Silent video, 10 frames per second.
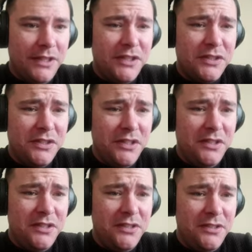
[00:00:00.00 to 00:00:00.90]
That's
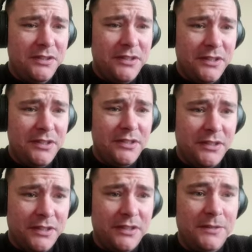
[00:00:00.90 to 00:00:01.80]
good,
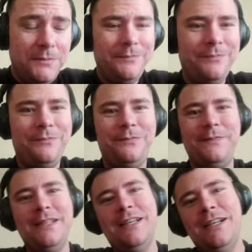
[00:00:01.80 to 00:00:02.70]
good, good.
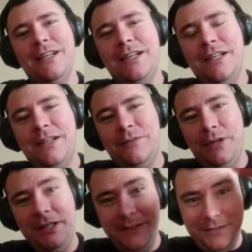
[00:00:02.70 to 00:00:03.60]

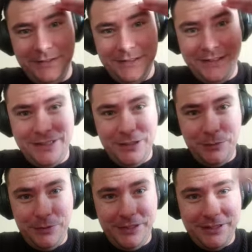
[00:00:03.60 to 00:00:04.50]
Well, see you
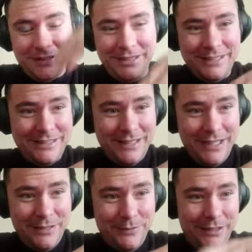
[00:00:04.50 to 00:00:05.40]
players next
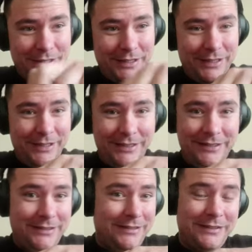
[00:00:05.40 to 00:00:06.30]
time
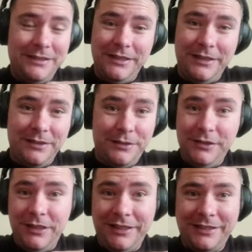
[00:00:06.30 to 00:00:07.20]
and uh,
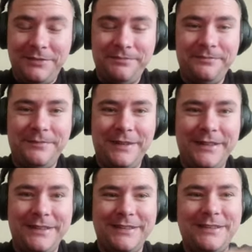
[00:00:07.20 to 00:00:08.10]
good luck I
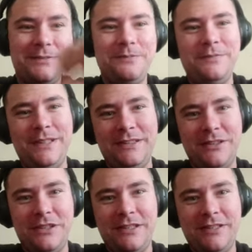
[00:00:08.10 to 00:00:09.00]
guess in the
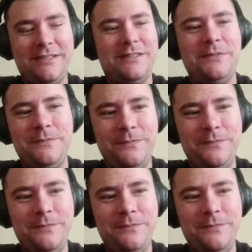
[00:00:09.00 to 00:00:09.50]
chest